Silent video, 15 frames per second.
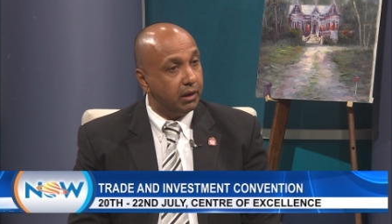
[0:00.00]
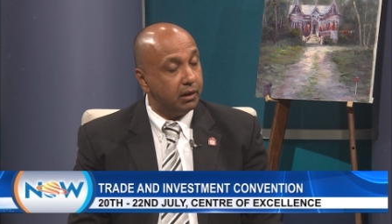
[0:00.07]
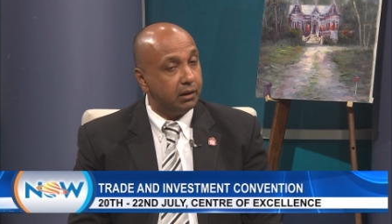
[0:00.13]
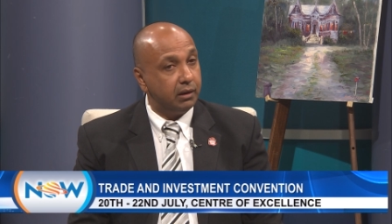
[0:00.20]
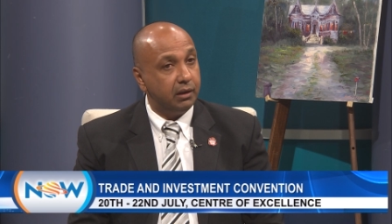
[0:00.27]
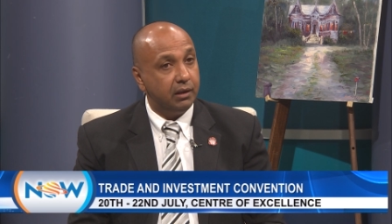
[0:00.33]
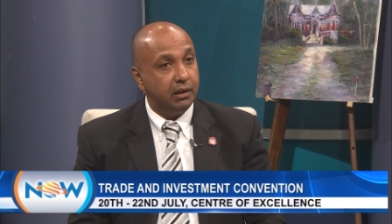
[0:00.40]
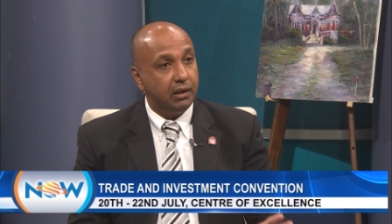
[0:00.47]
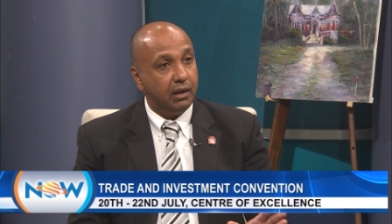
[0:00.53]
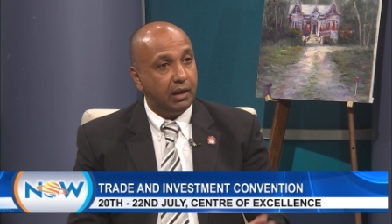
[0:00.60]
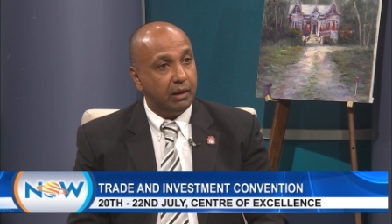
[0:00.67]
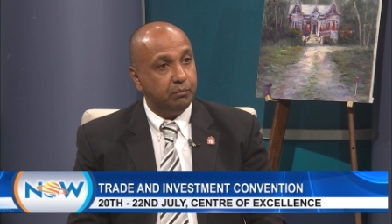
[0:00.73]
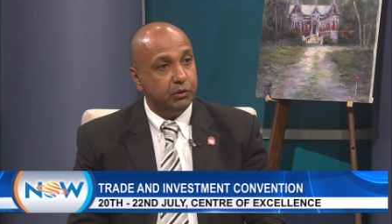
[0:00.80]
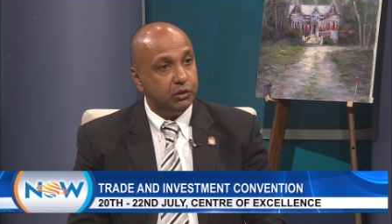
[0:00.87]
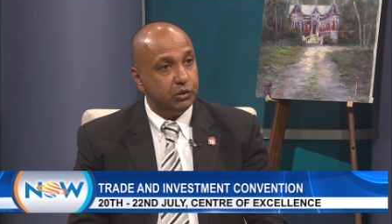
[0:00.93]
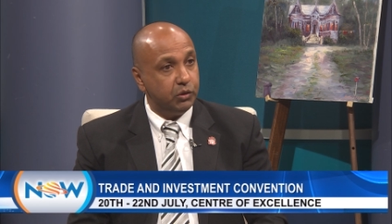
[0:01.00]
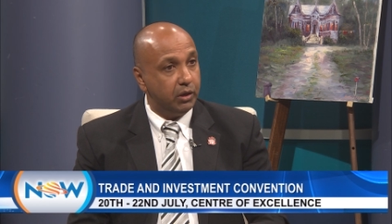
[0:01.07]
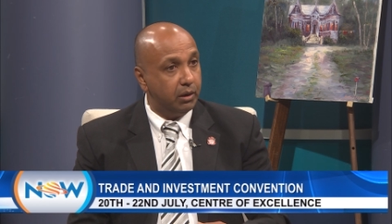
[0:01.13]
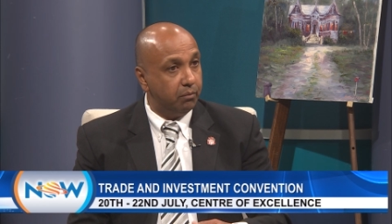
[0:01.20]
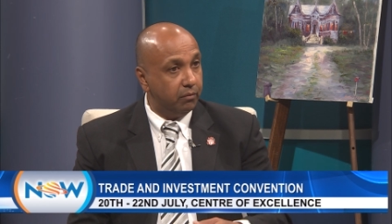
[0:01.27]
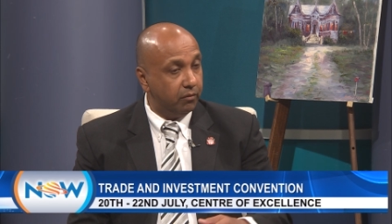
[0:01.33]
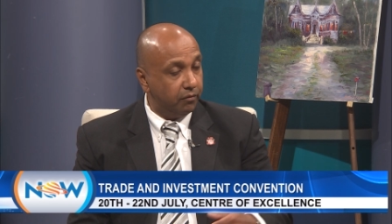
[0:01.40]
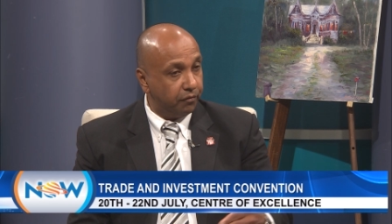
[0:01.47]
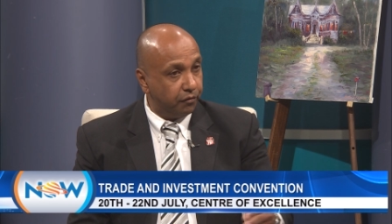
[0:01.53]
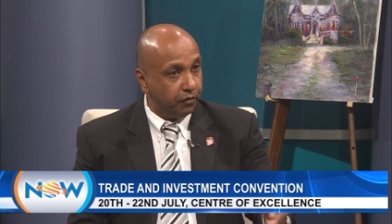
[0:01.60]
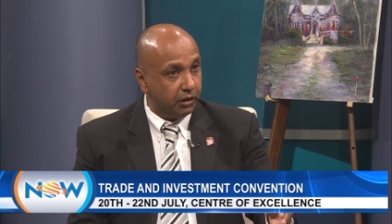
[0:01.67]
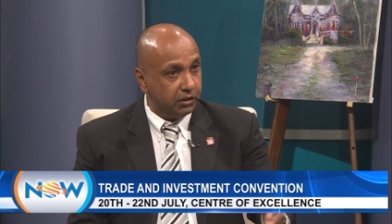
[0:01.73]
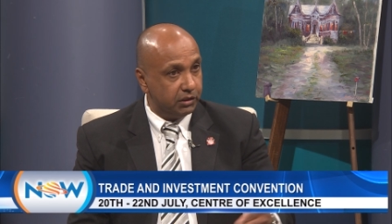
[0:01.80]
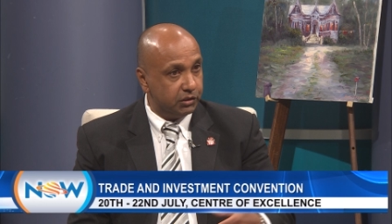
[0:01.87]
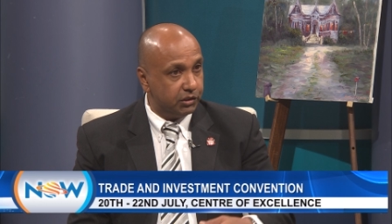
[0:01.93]
Park, MDCM
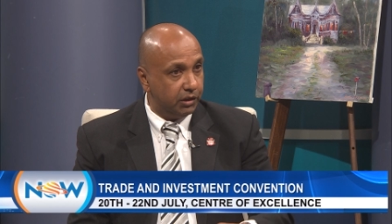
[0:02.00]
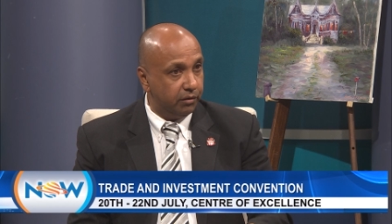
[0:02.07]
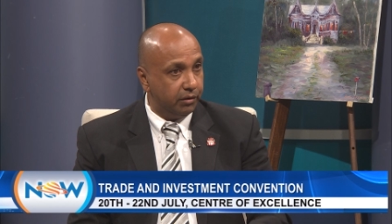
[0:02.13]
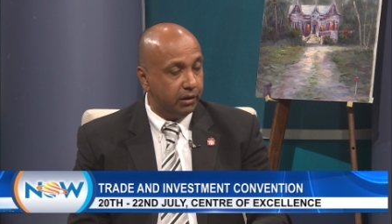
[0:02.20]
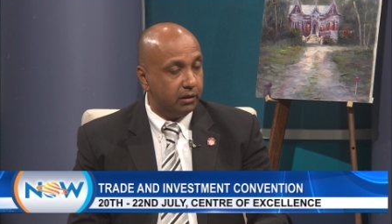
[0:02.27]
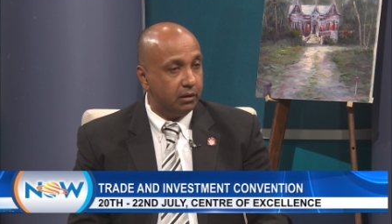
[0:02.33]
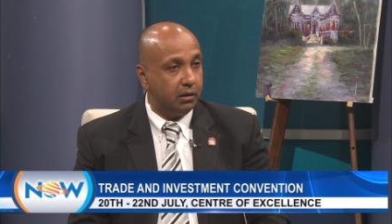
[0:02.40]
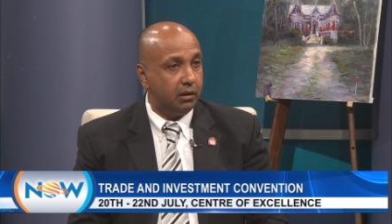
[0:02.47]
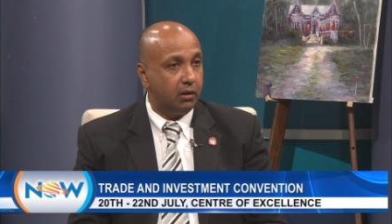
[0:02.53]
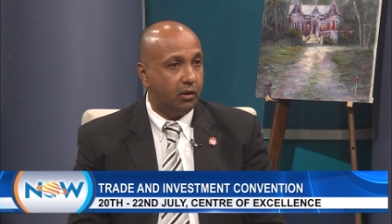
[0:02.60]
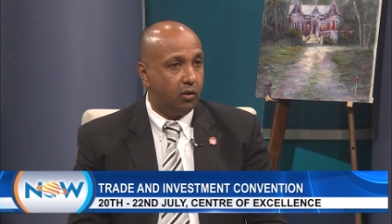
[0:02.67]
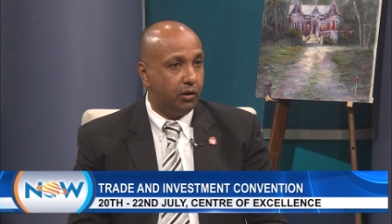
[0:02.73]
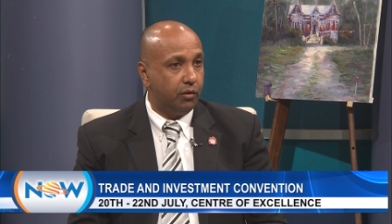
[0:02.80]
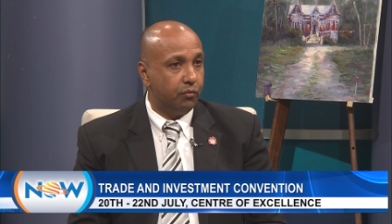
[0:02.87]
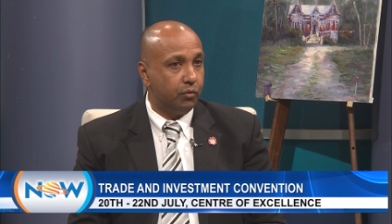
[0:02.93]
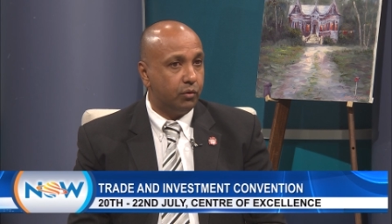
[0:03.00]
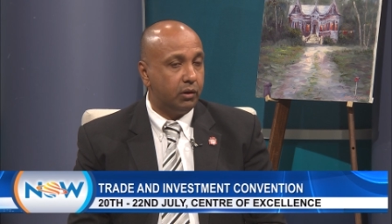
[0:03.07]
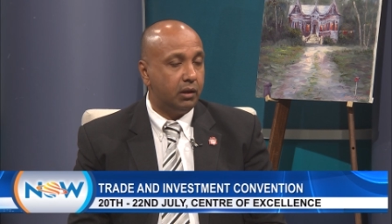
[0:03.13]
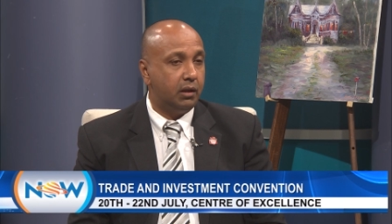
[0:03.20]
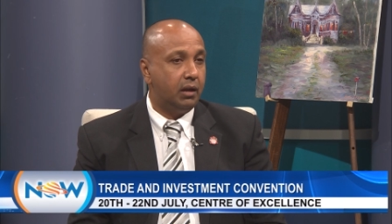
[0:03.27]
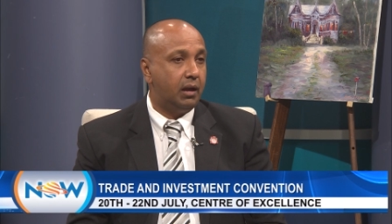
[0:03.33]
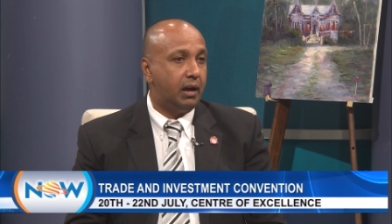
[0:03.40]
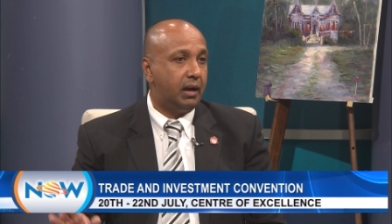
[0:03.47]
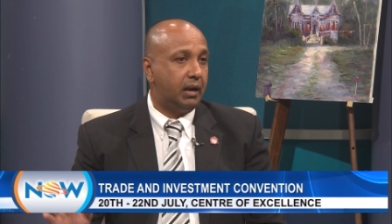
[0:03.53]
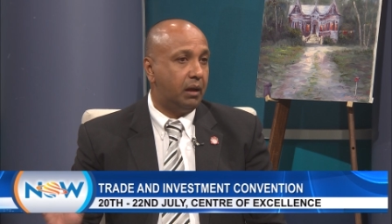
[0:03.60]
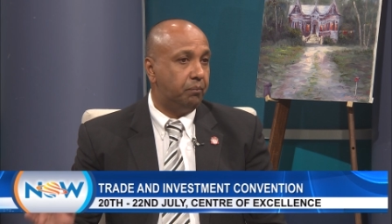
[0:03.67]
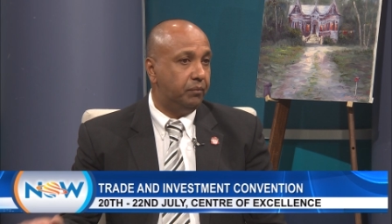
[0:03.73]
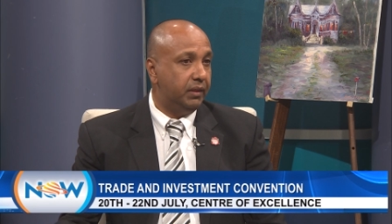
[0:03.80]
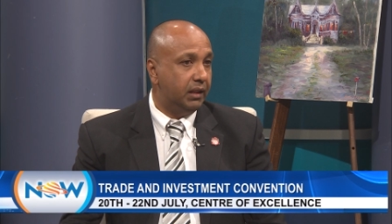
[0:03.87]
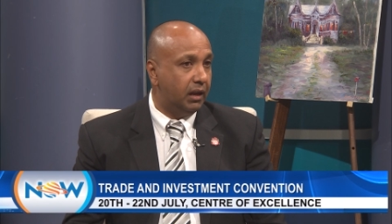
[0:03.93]
frontage area on the road, and
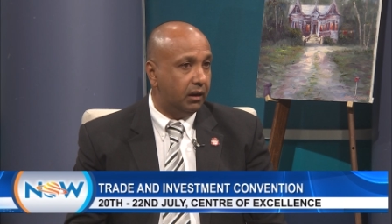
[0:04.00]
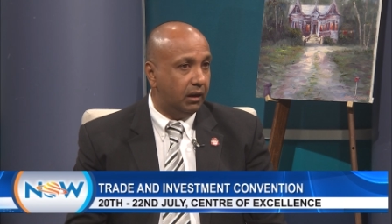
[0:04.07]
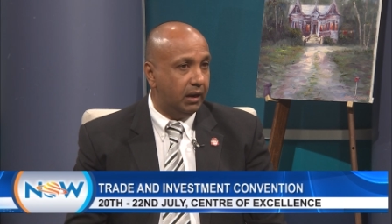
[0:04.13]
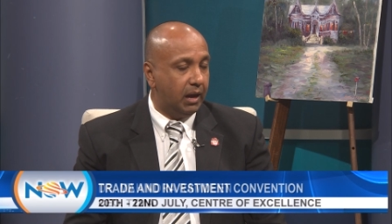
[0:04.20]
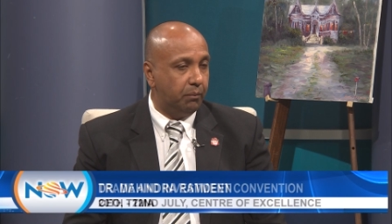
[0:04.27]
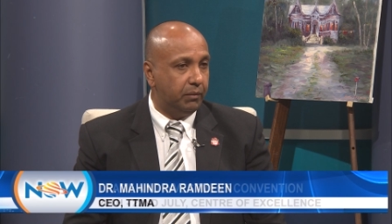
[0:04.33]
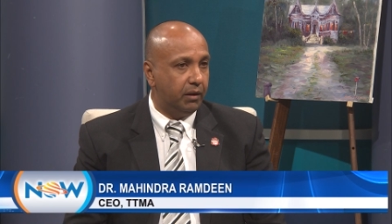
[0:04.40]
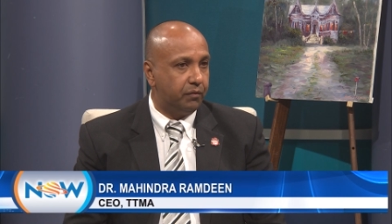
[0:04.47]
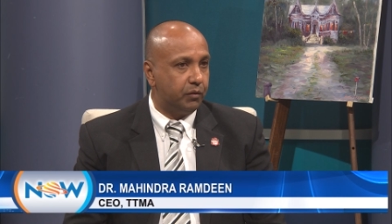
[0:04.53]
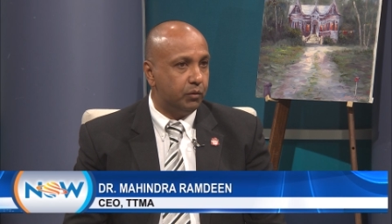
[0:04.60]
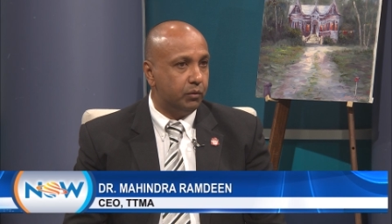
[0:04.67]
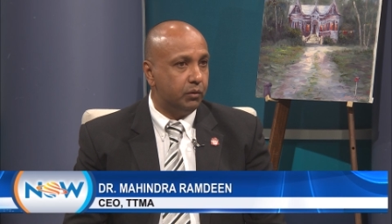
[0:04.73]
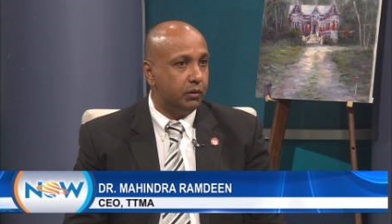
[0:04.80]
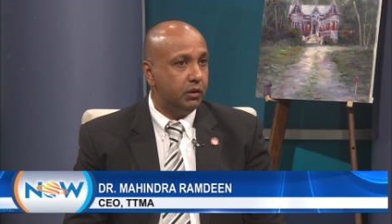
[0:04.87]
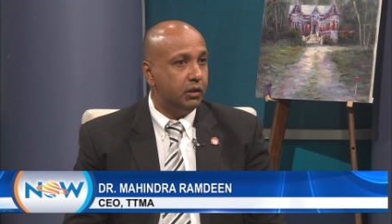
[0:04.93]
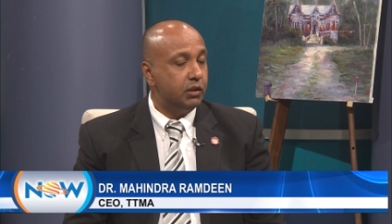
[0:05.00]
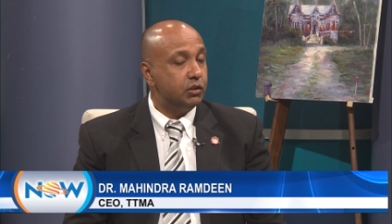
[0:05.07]
at NAMDEVCO.